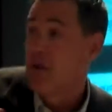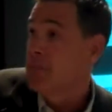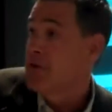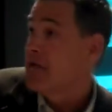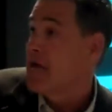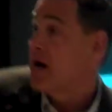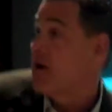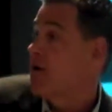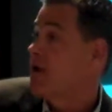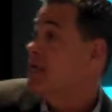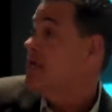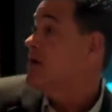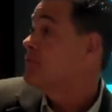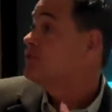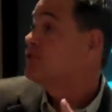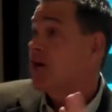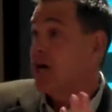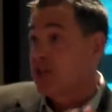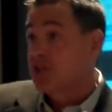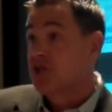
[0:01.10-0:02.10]
me now, any
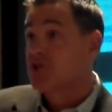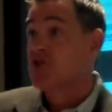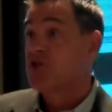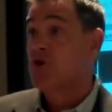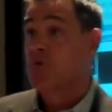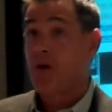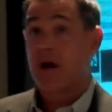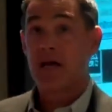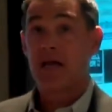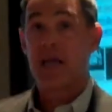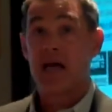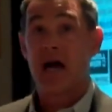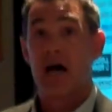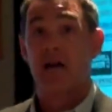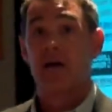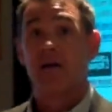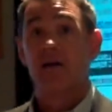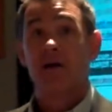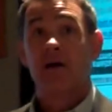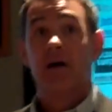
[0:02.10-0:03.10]
objections you might
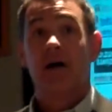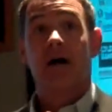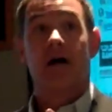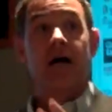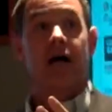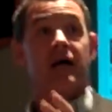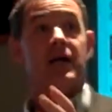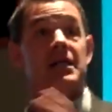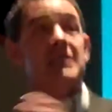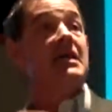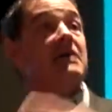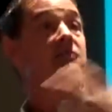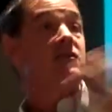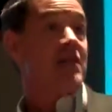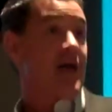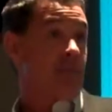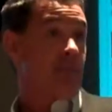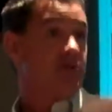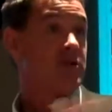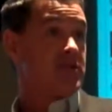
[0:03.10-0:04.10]
get in giving
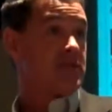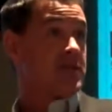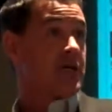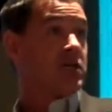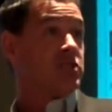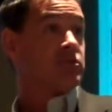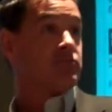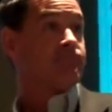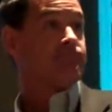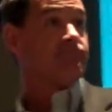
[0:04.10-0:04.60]
that presentation?